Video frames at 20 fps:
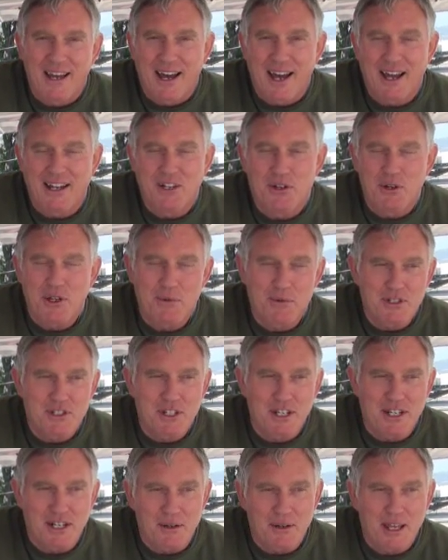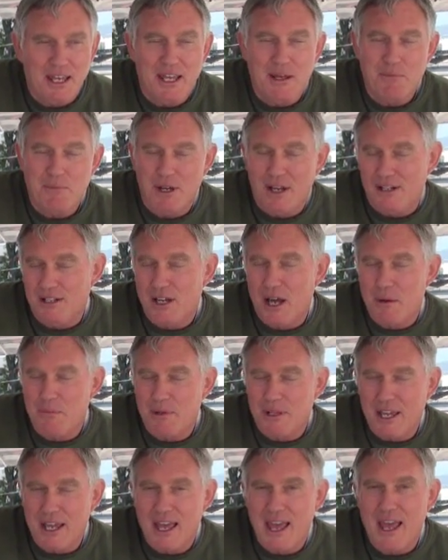I knew he wasn't going to hit me on top
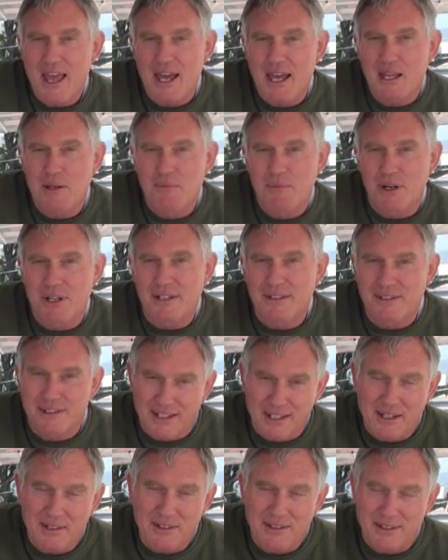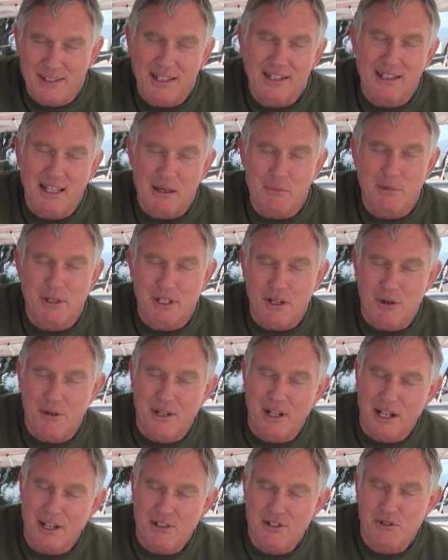of the head, but he'd let me know
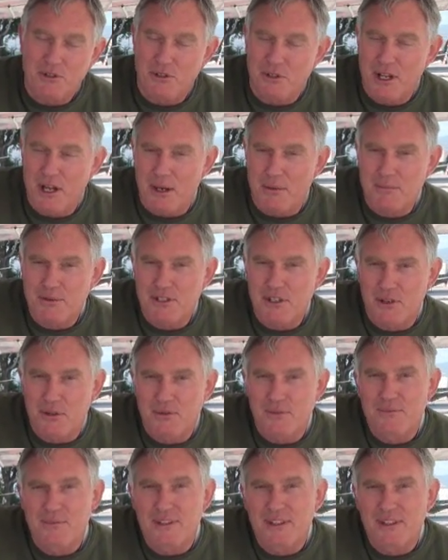that I screwed up. So.